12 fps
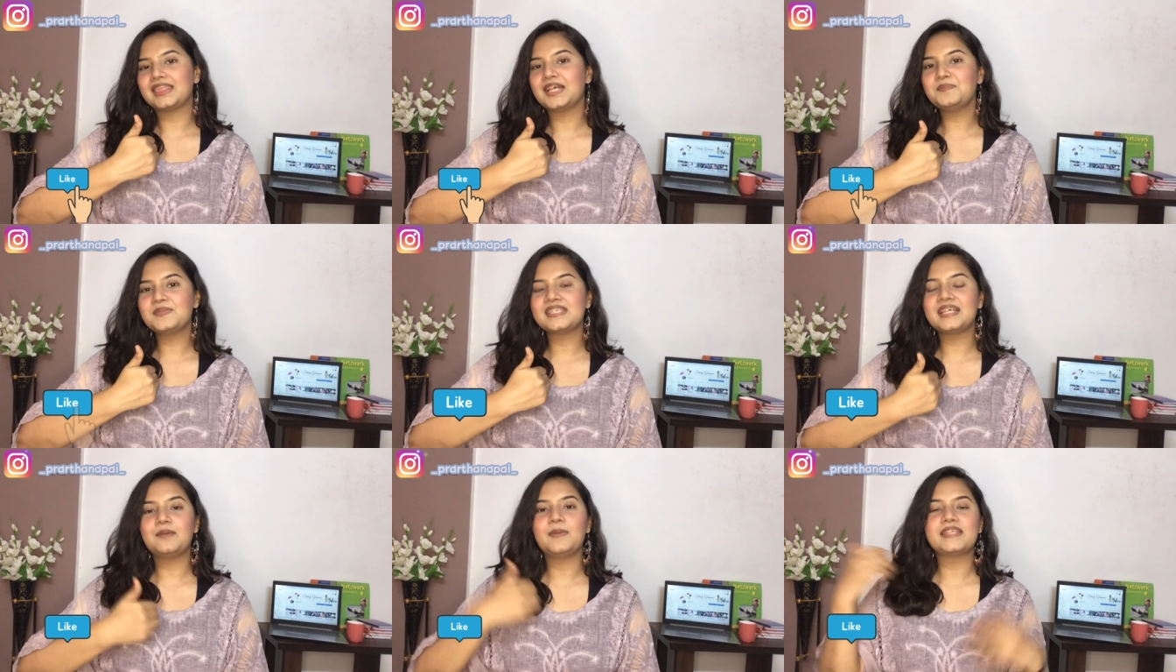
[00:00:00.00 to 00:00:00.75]
thumbs
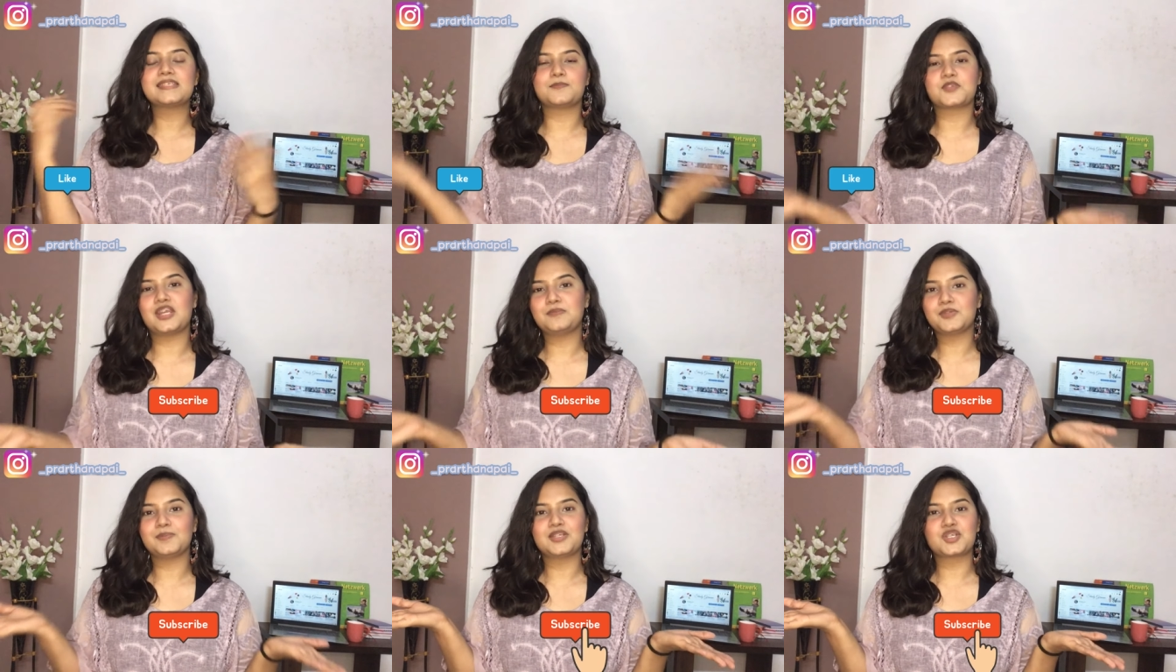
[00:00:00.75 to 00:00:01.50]
up and subscribe
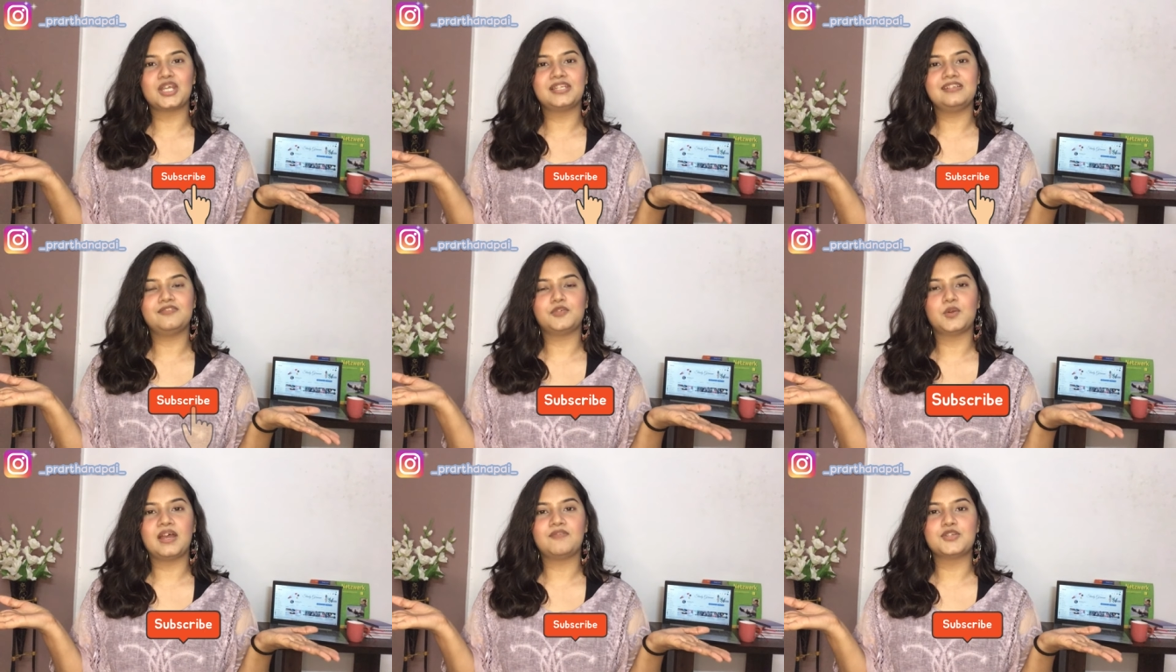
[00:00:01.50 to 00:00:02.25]
to my channel if you
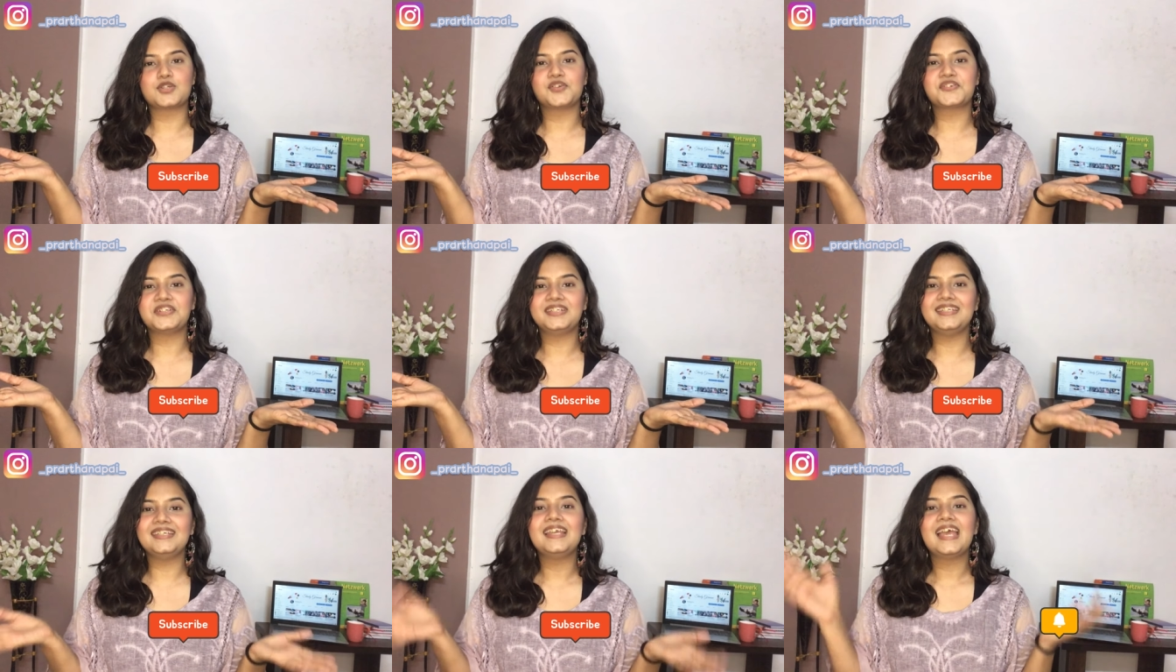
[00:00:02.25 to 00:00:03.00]
haven't
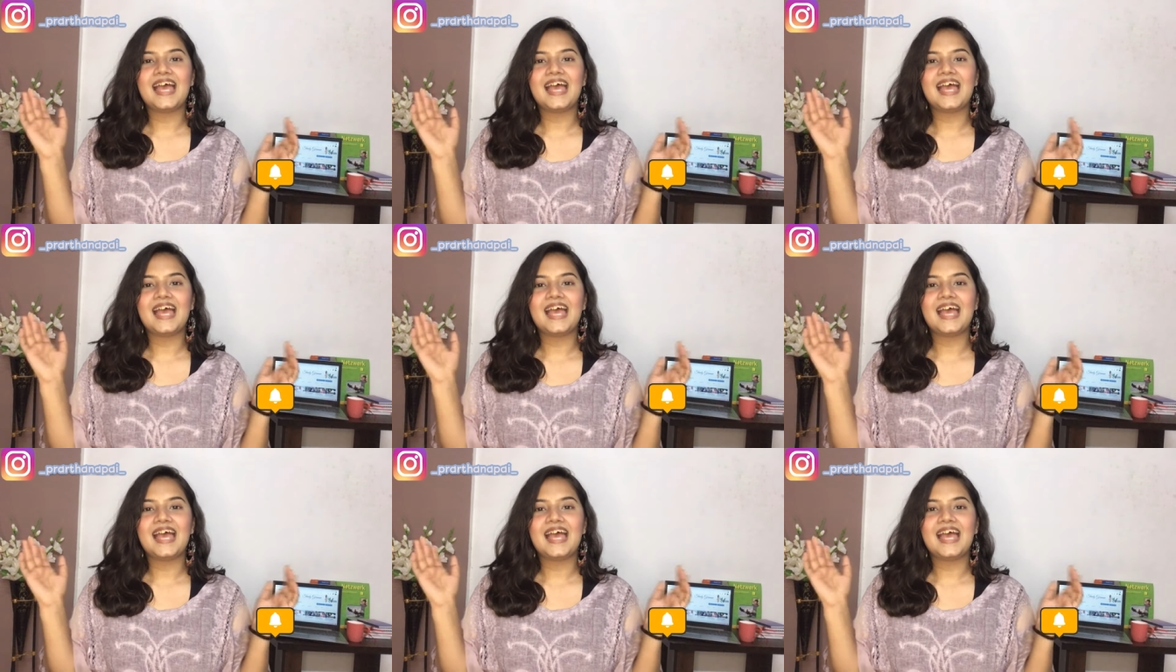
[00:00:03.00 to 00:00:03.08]
already.